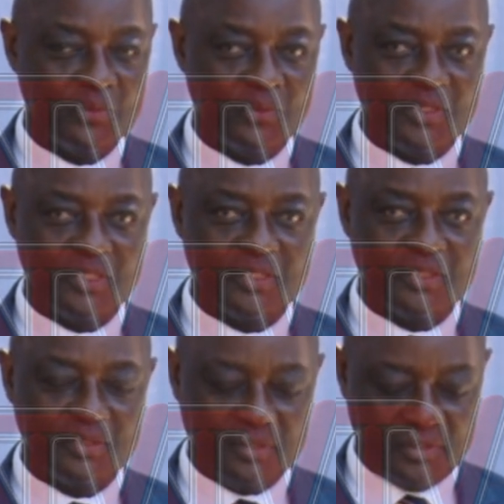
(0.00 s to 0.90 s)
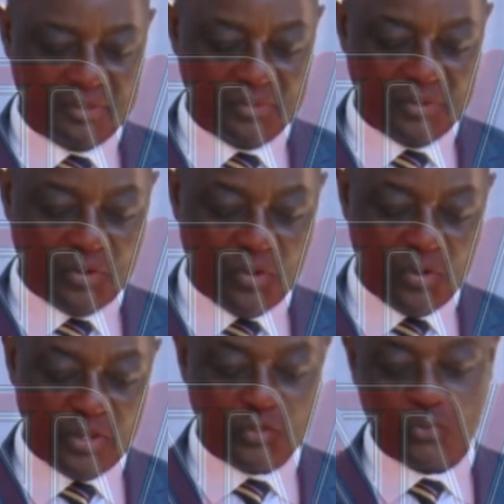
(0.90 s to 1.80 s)
which we
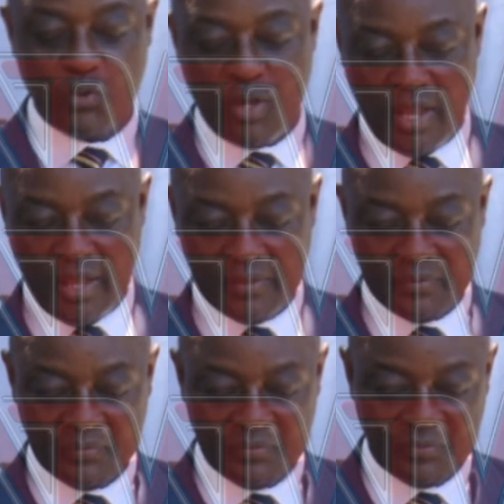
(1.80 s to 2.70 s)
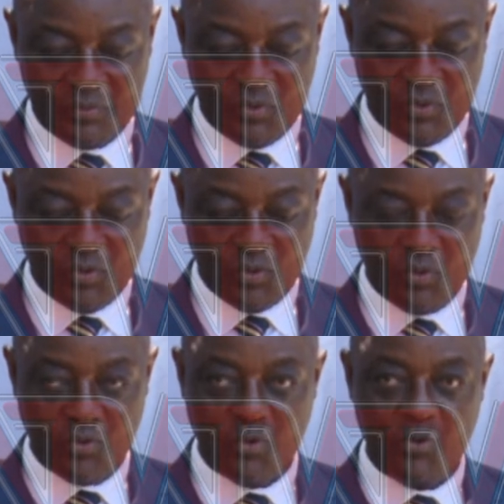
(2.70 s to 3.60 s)
call ensuga,
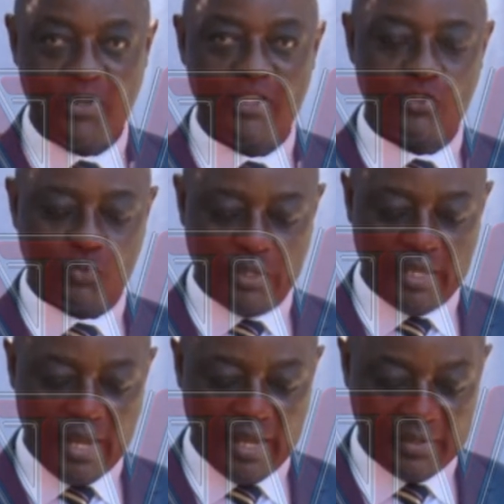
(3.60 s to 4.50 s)
or ensuiga,